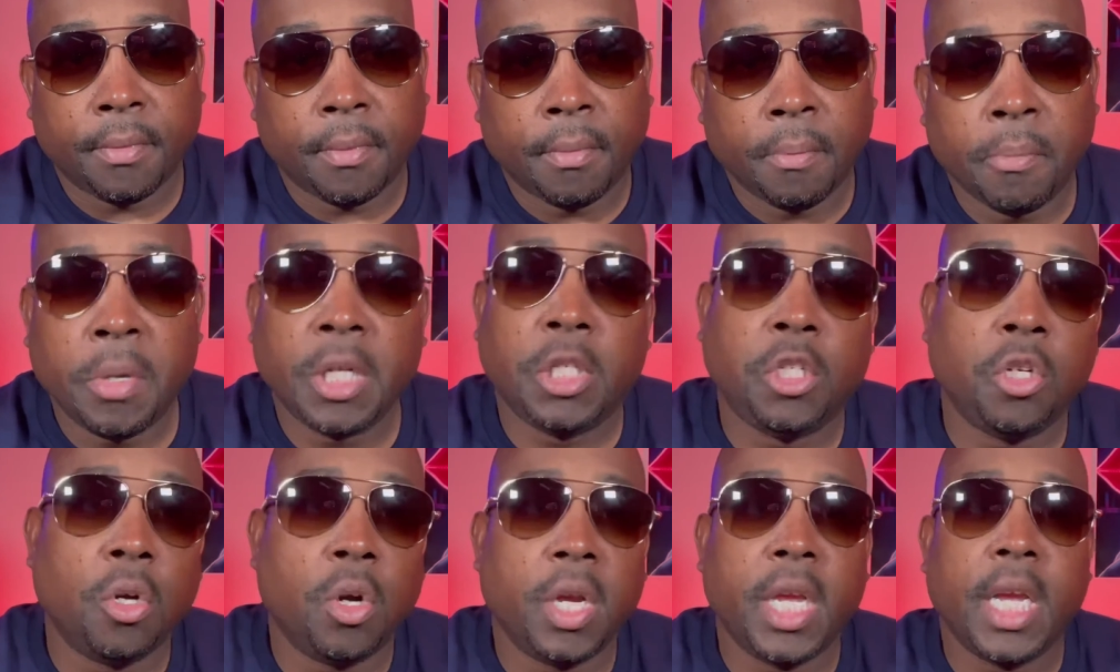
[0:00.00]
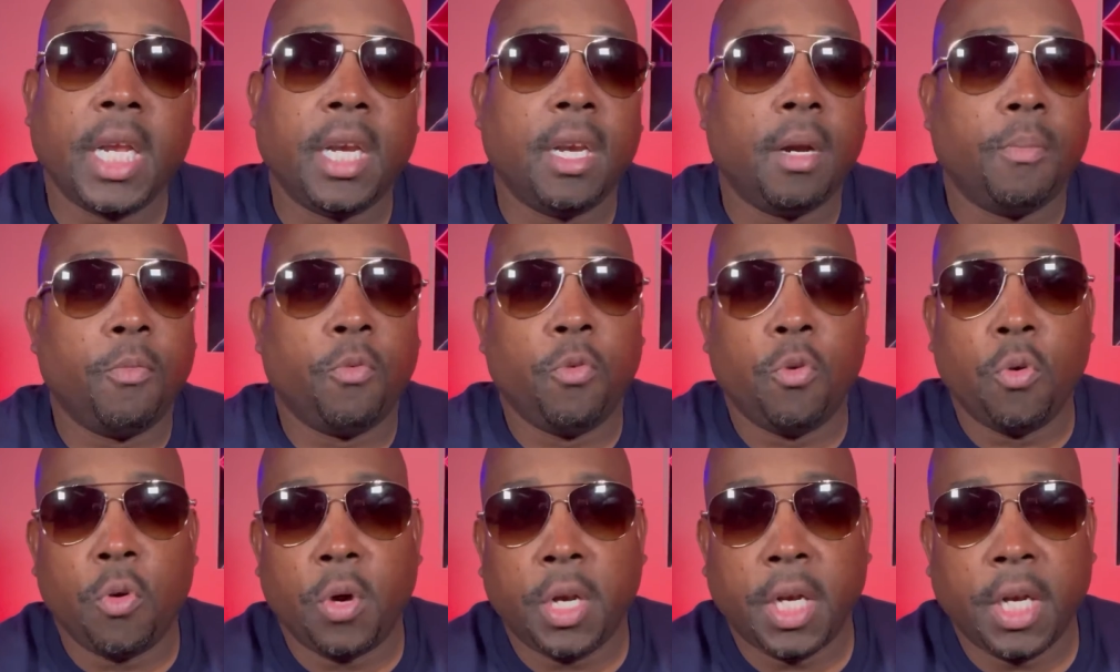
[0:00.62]
but you'll end up
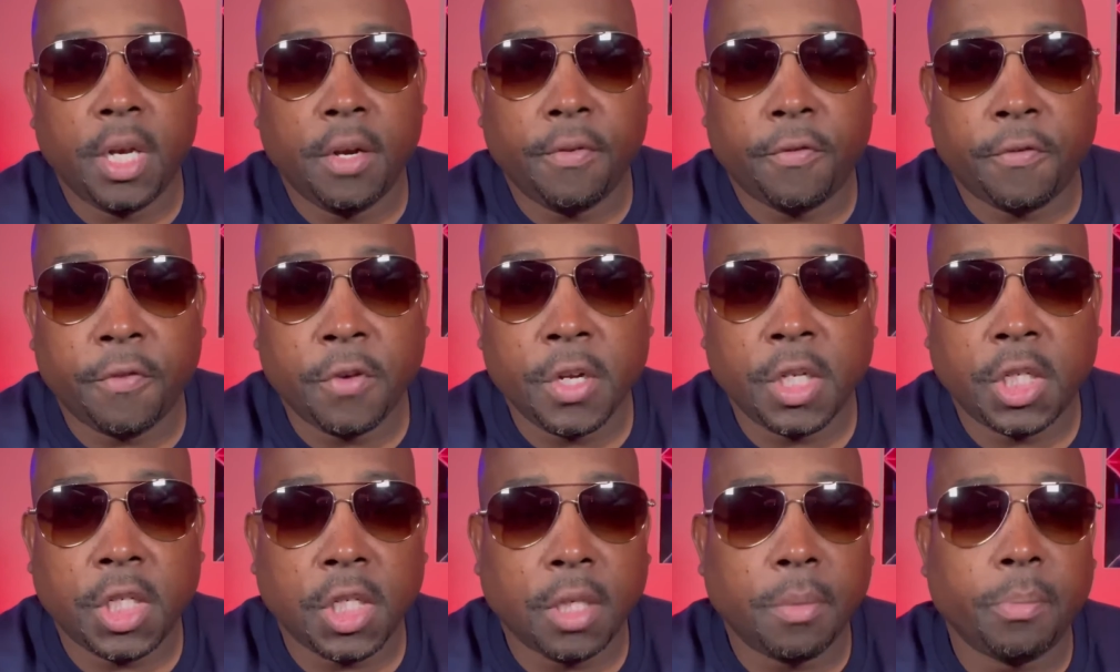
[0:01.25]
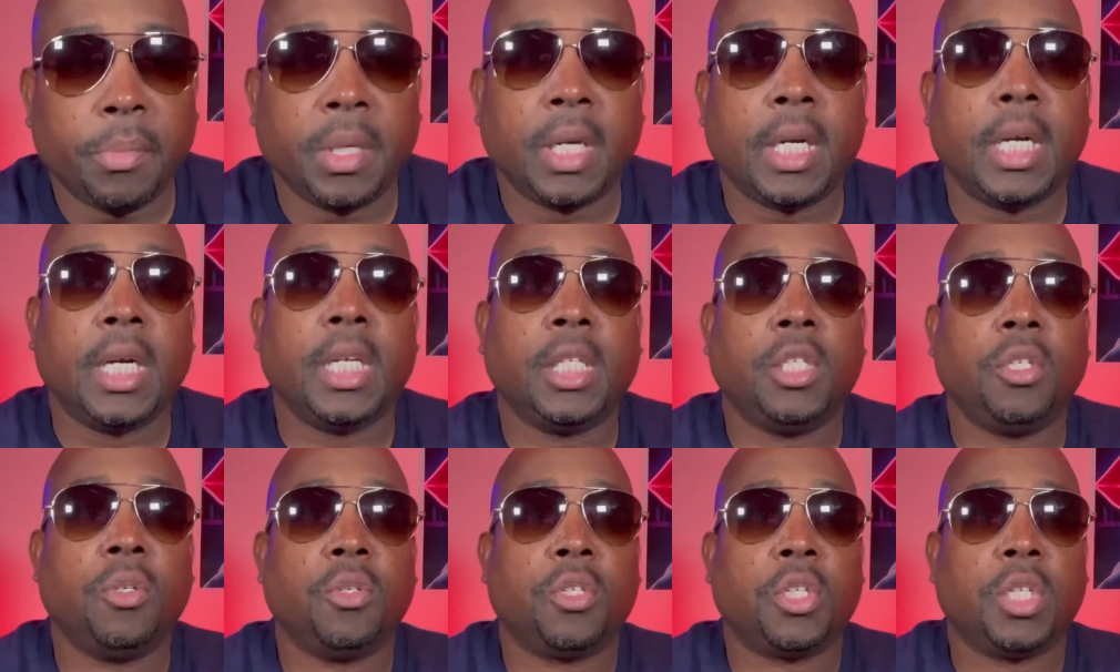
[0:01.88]
ruining the friendship
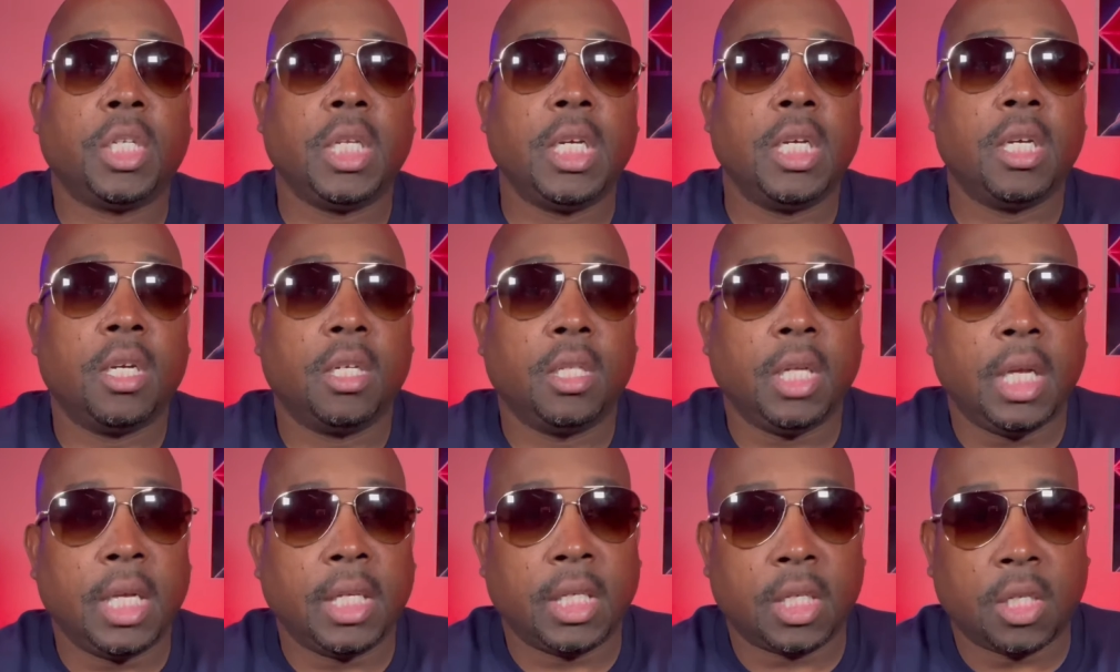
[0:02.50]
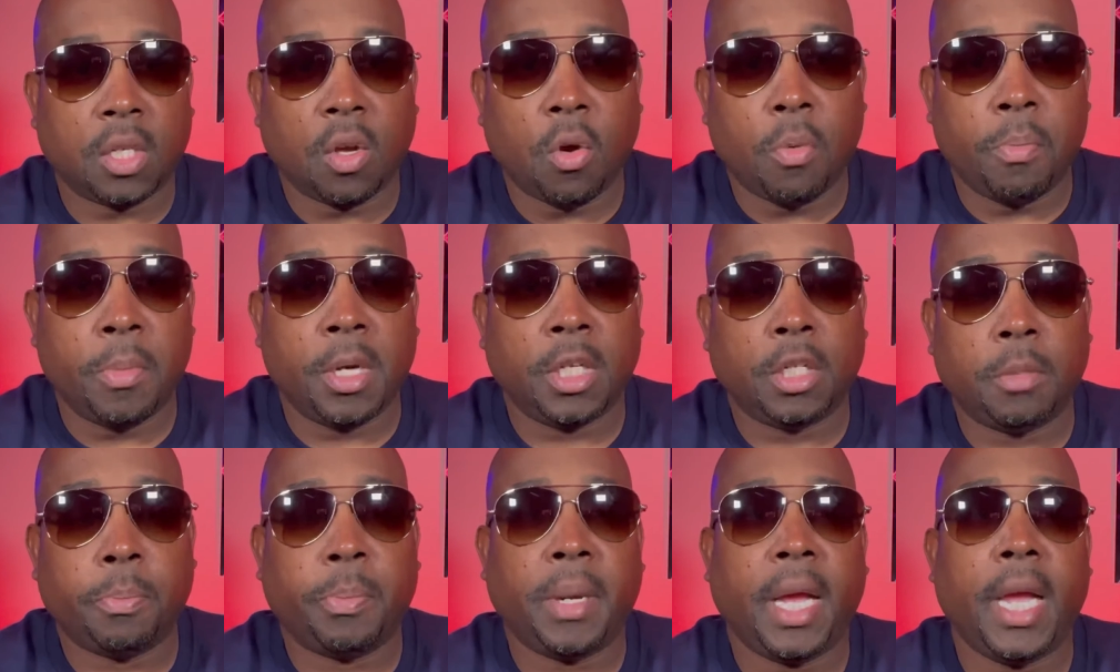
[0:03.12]
because you're still in so
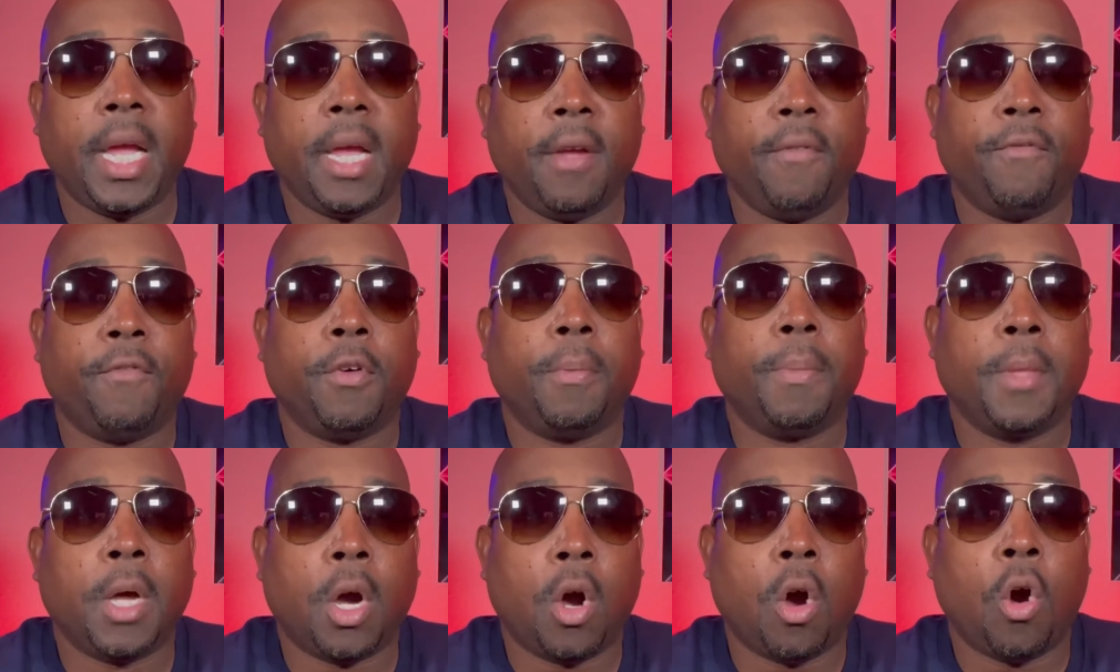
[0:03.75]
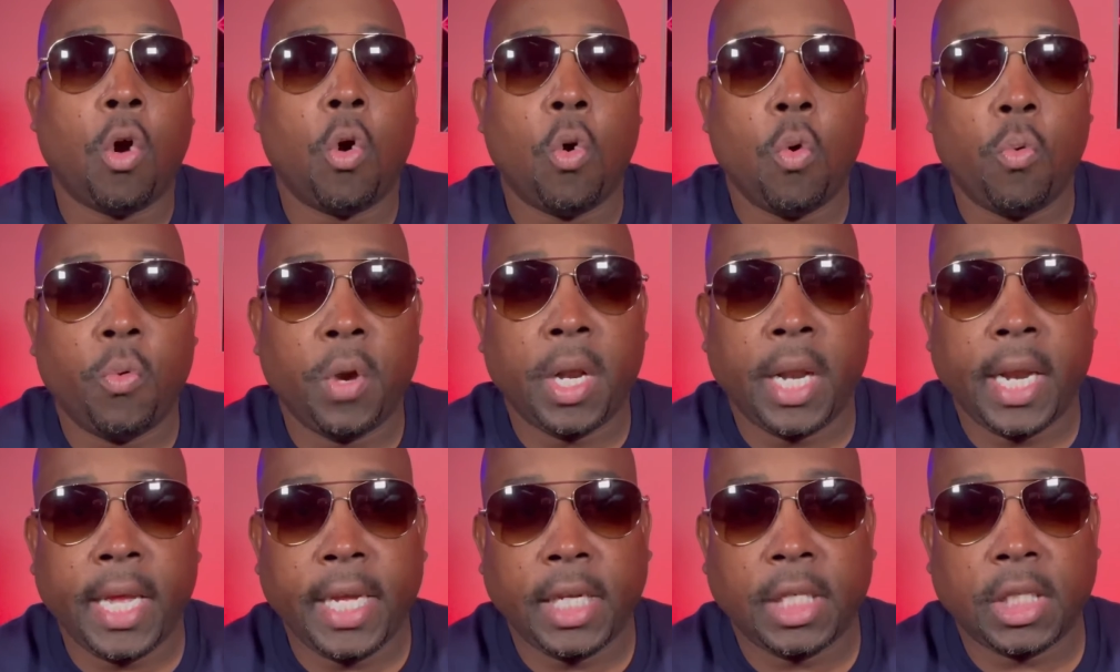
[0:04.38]
much pain from the old
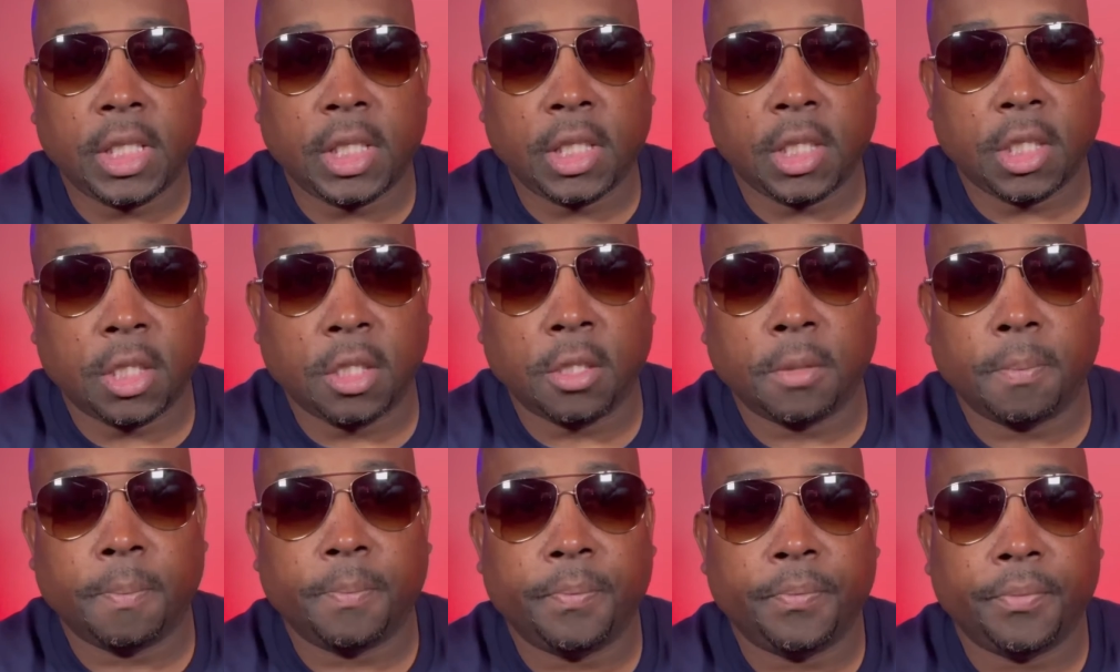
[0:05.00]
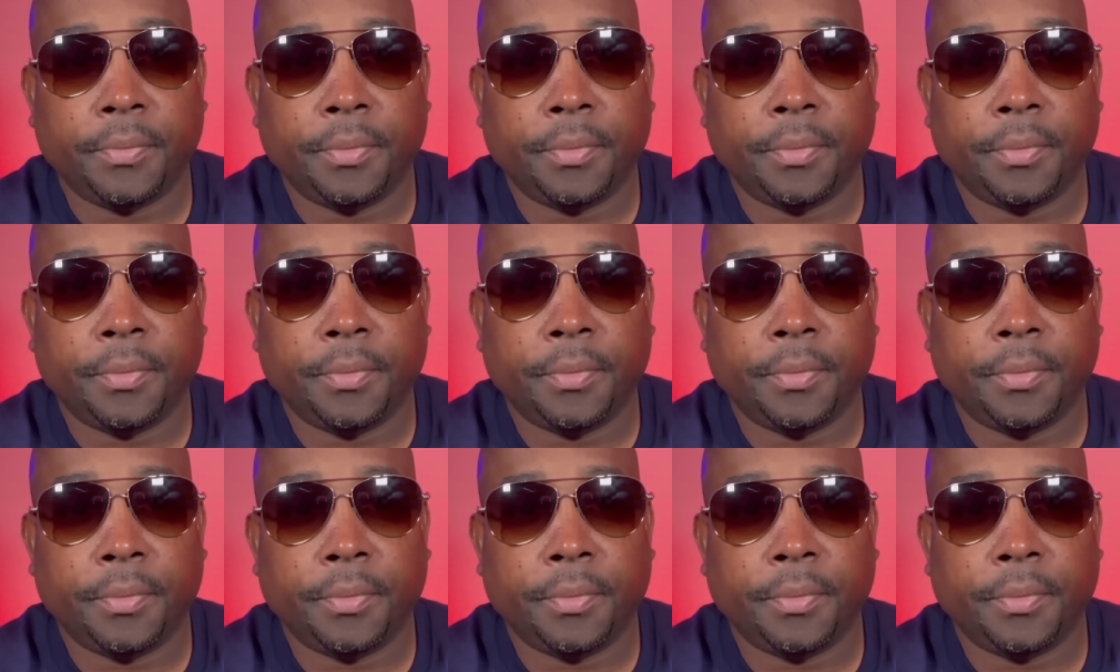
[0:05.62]
relationship.